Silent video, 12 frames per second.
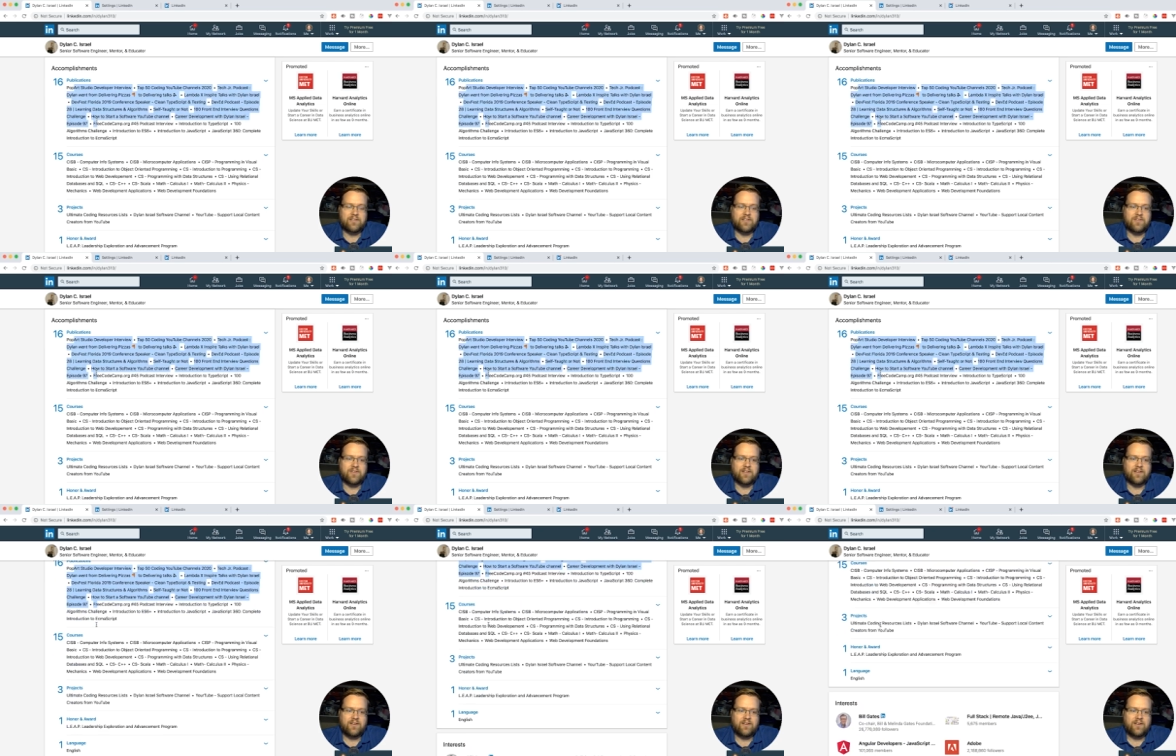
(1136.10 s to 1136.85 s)
doing.
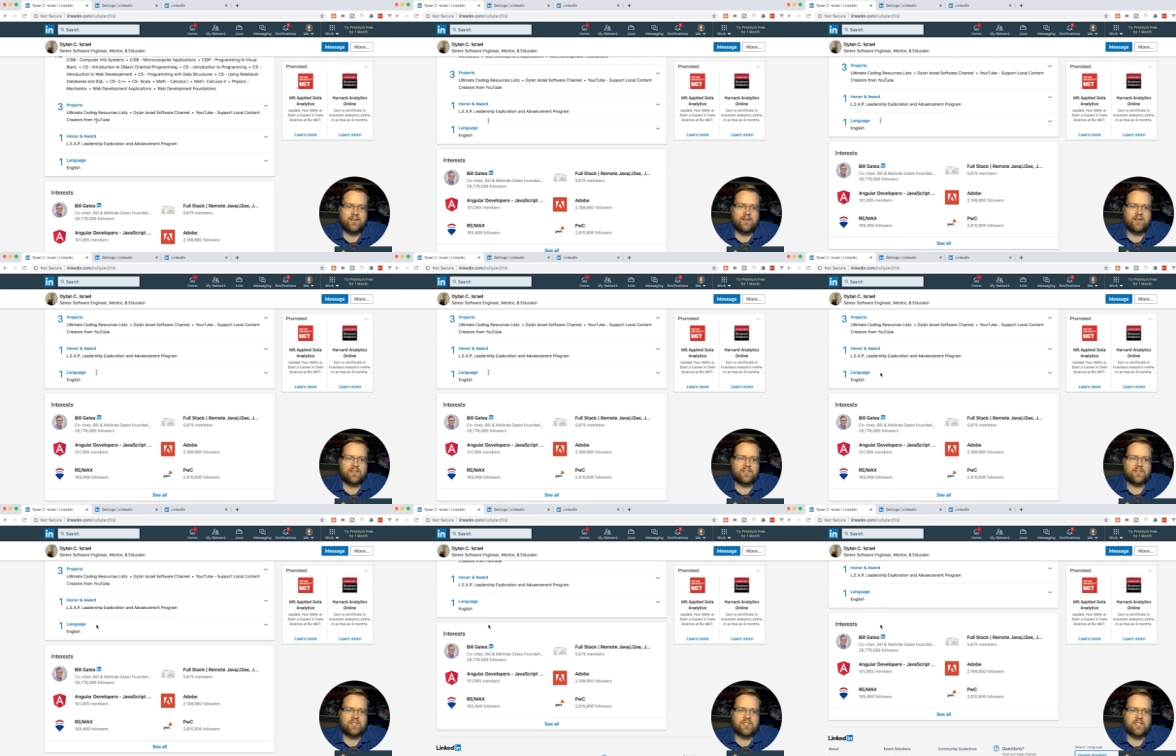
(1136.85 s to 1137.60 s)
So
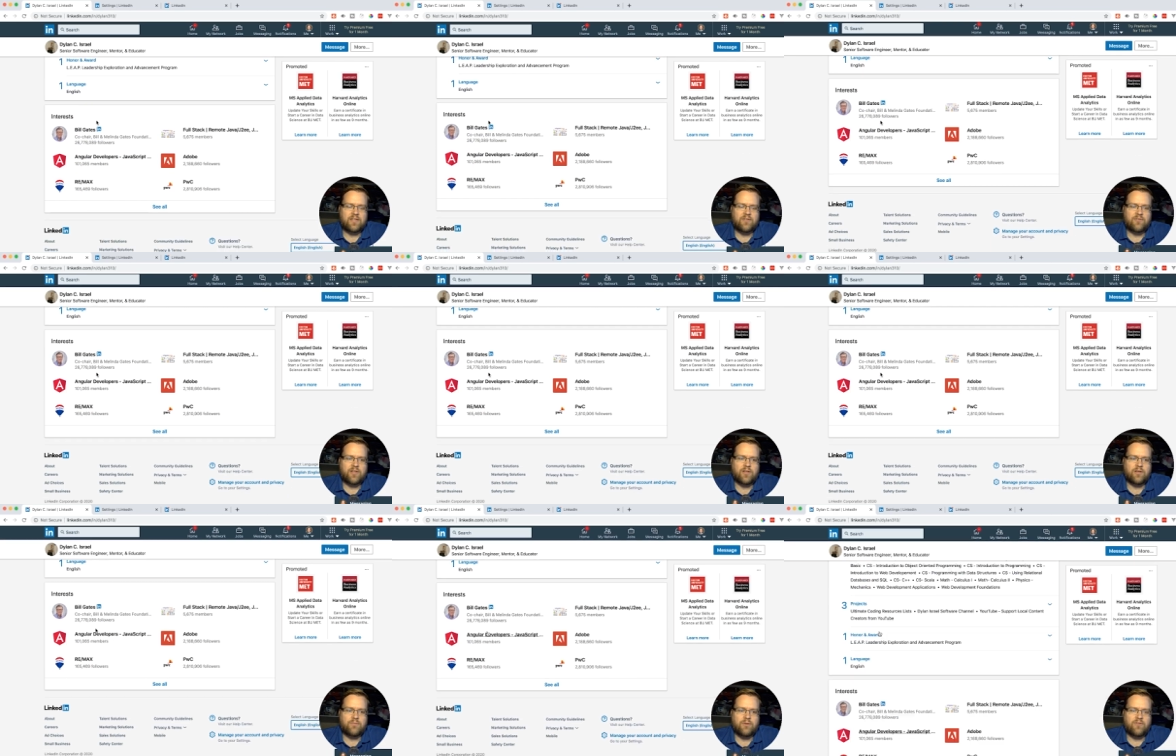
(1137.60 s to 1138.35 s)
this is another really
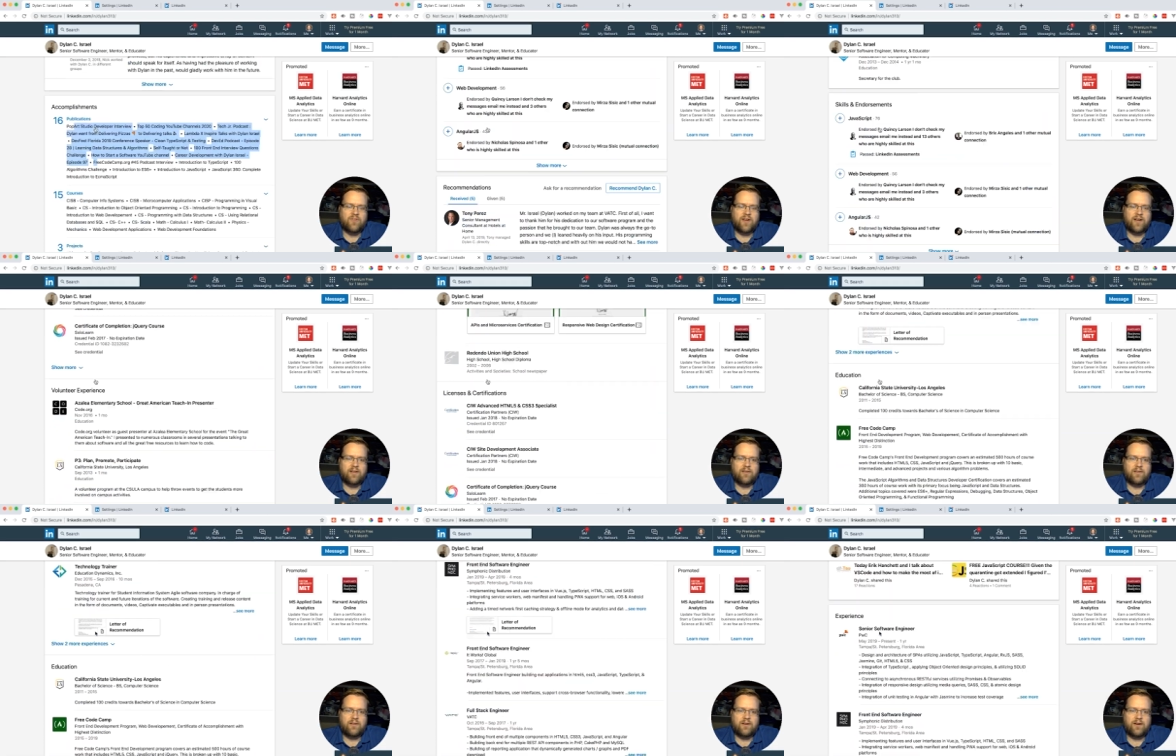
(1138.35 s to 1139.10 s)
good profile.
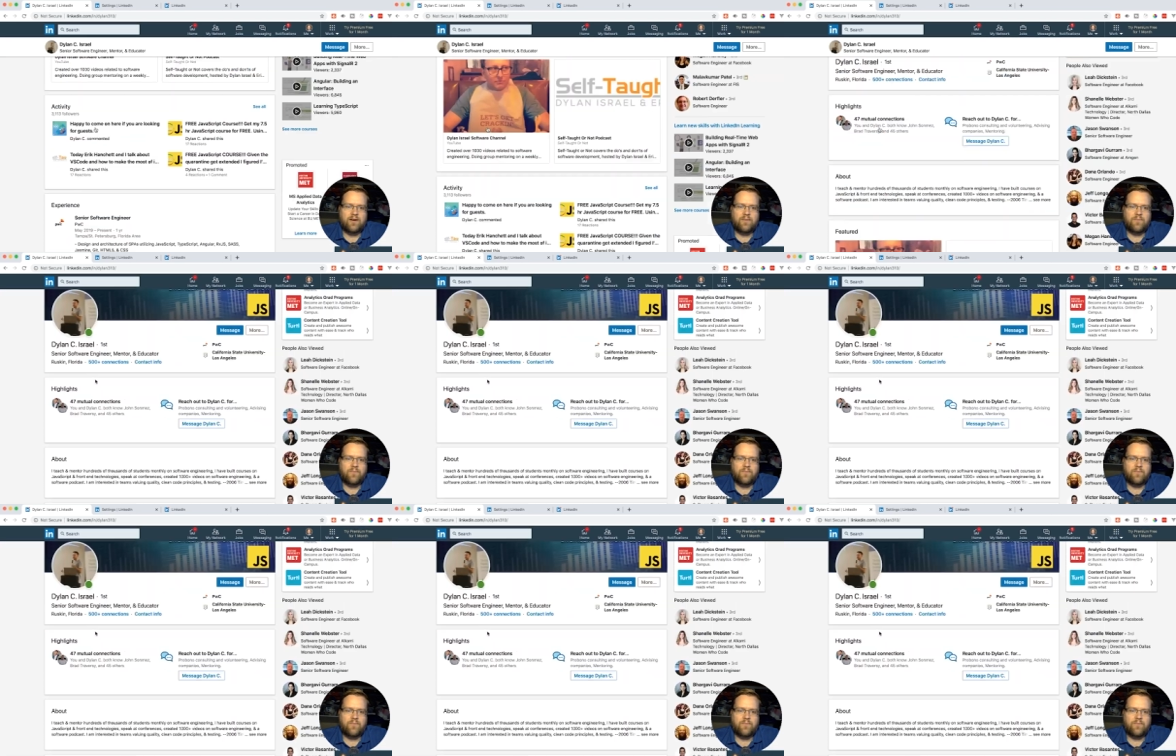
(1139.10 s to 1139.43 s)
Um,